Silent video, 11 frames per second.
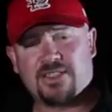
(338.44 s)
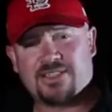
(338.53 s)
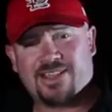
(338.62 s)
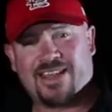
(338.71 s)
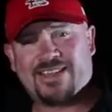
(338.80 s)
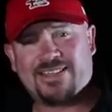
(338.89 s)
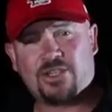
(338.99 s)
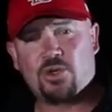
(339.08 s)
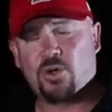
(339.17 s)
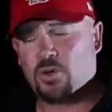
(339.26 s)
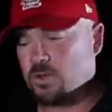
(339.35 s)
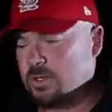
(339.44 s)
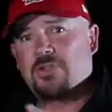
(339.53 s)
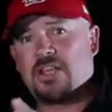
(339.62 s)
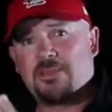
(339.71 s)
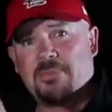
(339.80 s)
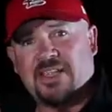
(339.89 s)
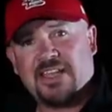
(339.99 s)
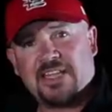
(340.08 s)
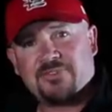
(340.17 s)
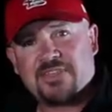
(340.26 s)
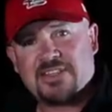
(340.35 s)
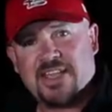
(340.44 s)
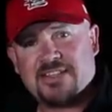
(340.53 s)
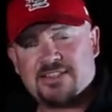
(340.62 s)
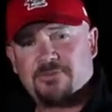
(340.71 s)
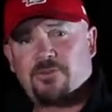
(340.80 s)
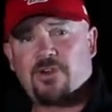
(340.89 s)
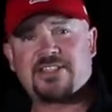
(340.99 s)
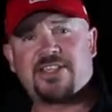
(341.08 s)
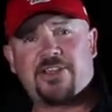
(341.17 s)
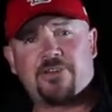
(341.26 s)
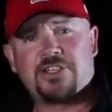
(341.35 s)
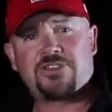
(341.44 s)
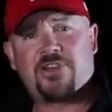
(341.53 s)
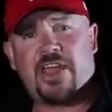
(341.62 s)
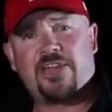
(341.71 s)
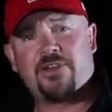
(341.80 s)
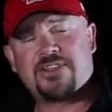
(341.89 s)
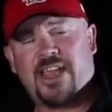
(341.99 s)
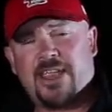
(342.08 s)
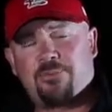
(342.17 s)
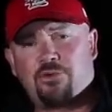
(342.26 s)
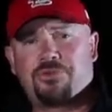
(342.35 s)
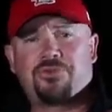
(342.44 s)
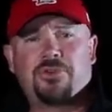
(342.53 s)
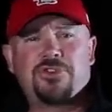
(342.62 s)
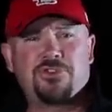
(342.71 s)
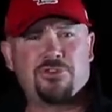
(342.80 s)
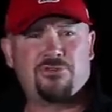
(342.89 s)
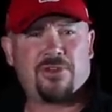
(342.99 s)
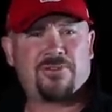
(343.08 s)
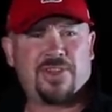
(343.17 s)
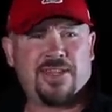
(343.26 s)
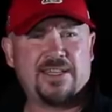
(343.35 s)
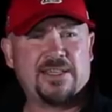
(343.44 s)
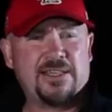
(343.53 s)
this galactic core, at the beginning of the season, for us here in Australia, it's April through to roughly